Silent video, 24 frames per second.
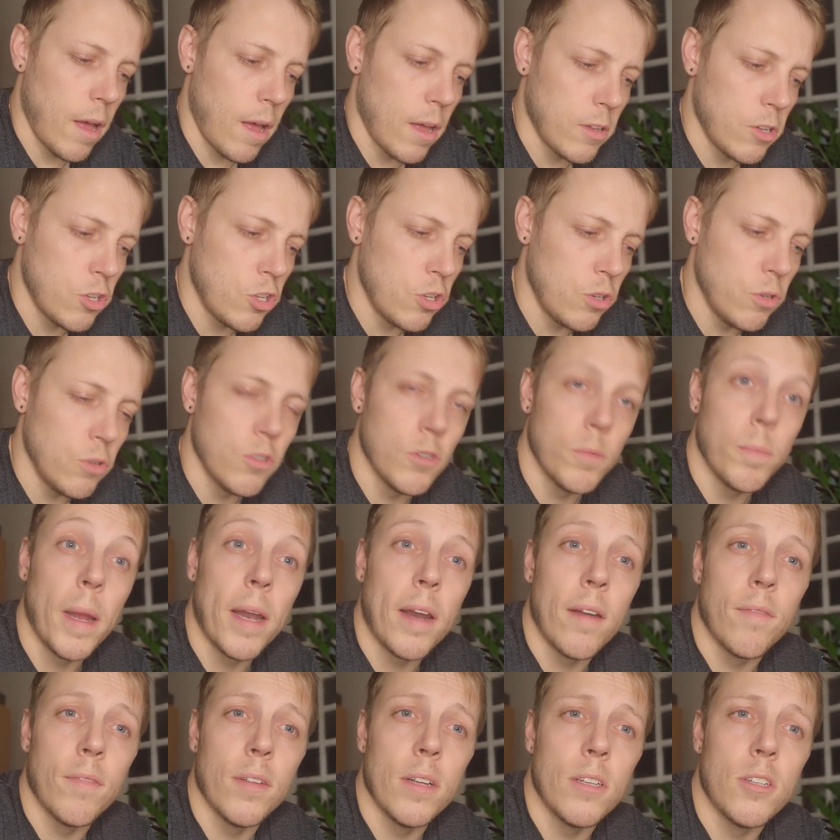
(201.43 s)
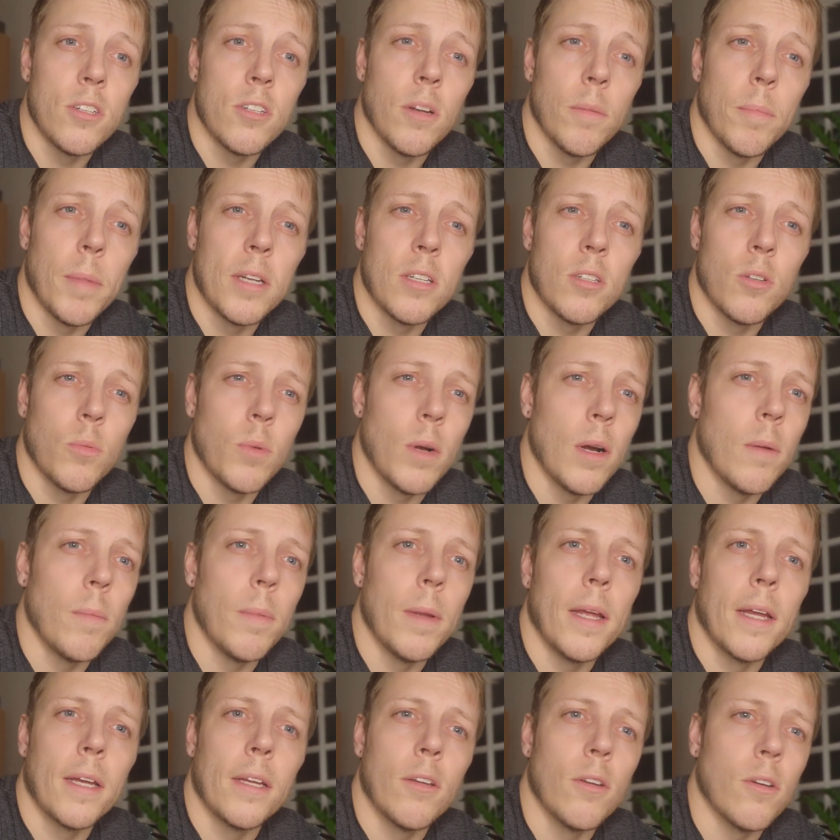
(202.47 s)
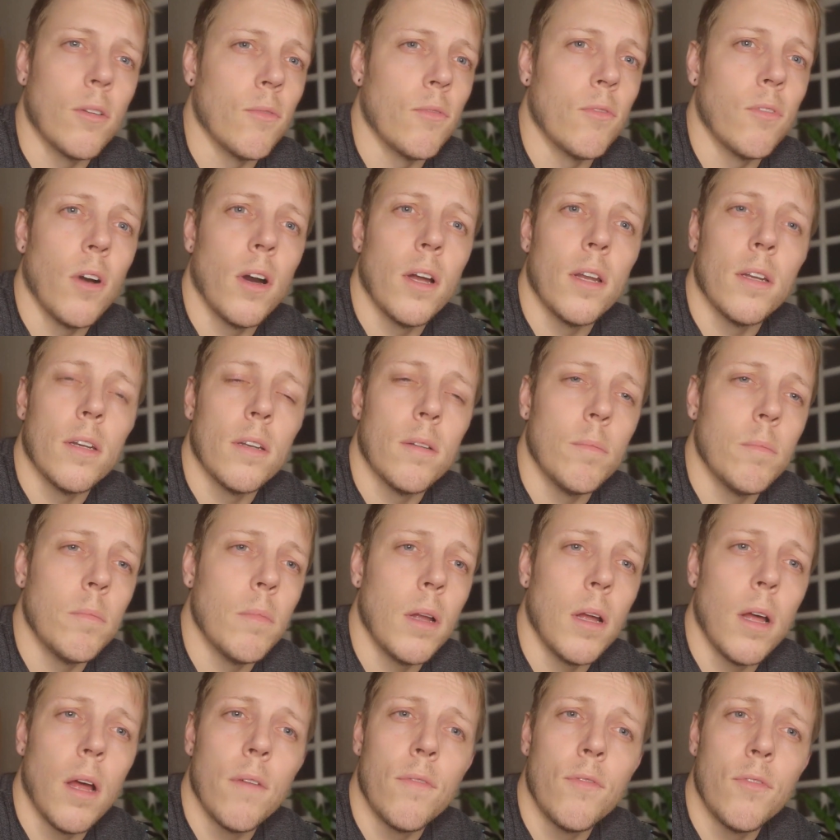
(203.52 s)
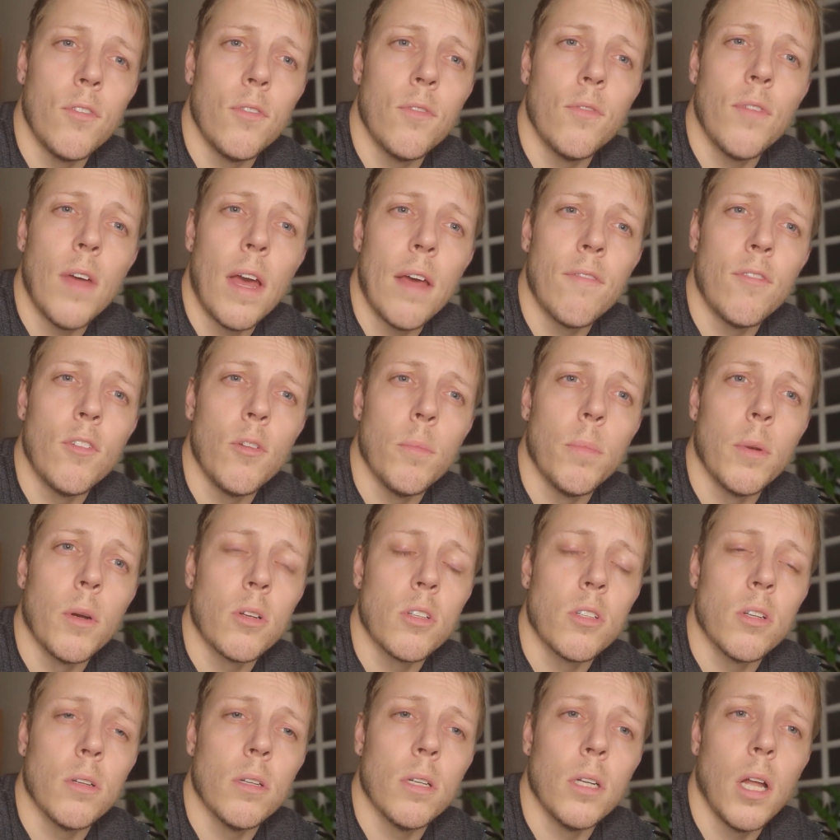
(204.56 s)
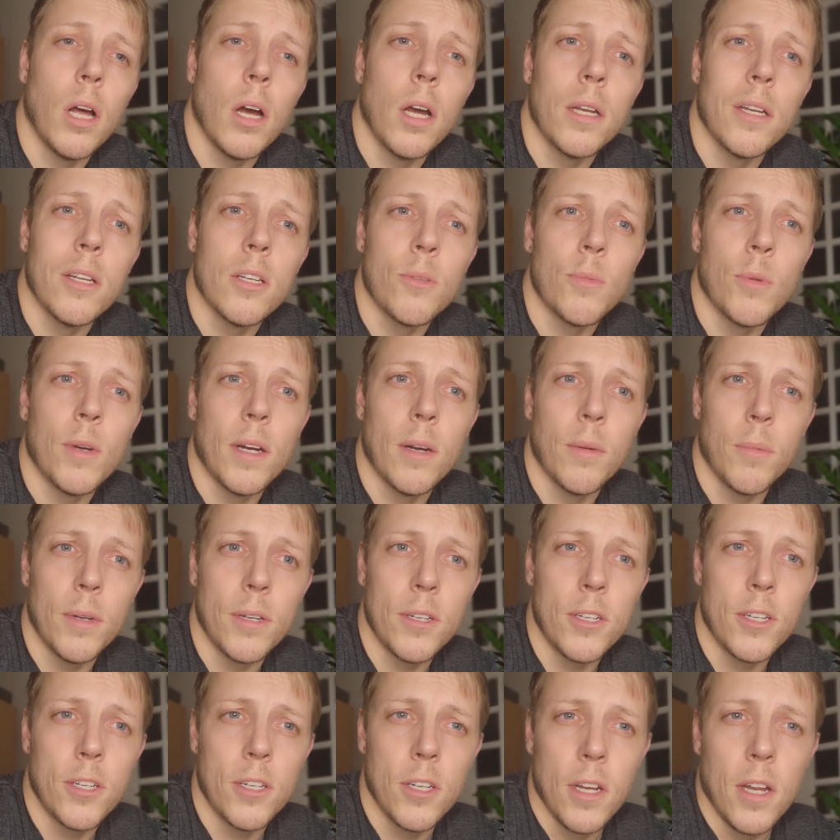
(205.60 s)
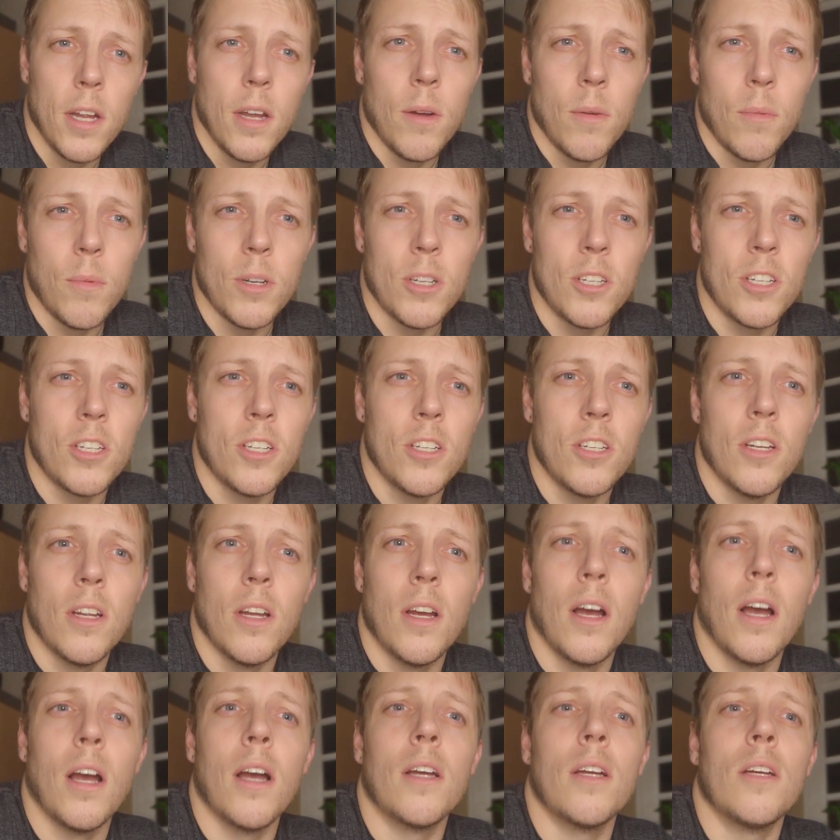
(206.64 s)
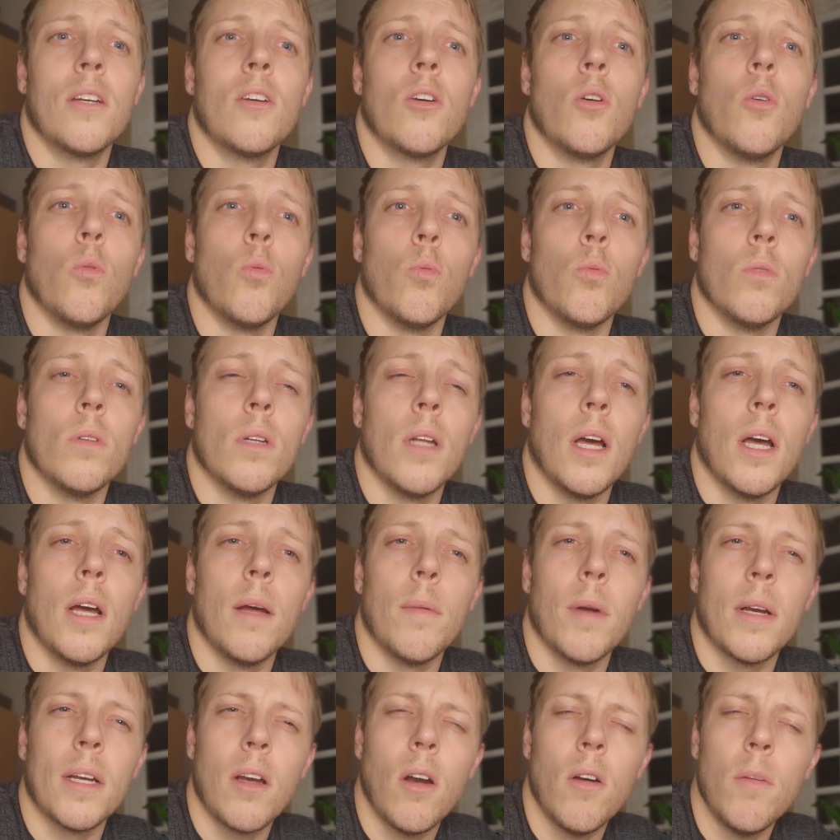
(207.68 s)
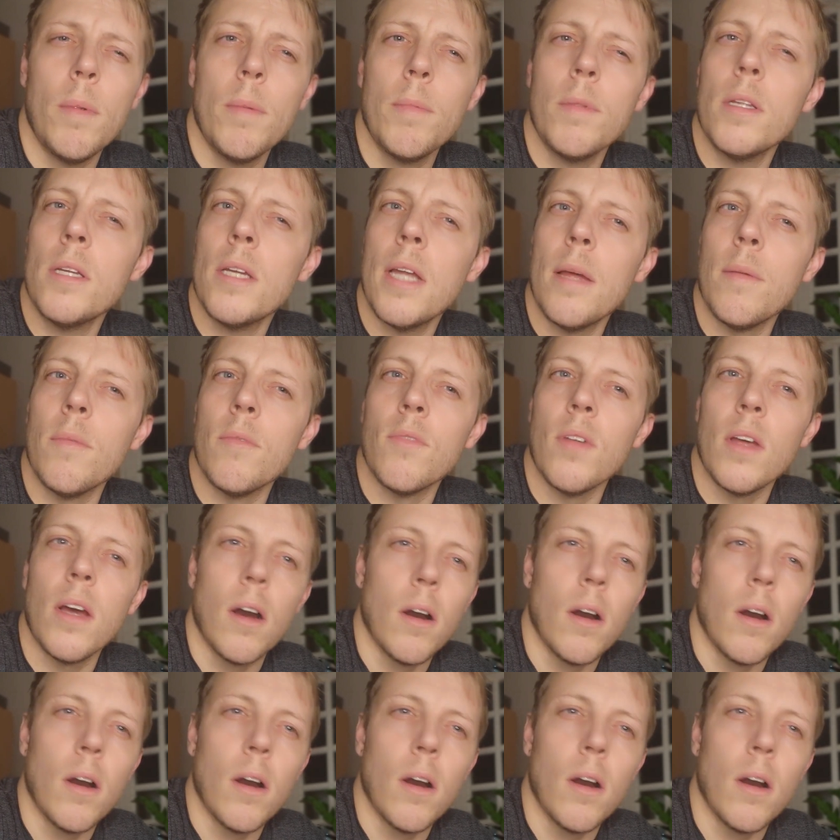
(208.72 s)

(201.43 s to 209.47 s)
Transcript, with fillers: huge benefits to your mental well-being. You can find a fair few books online as well, which which called um, I can't remember the name of it.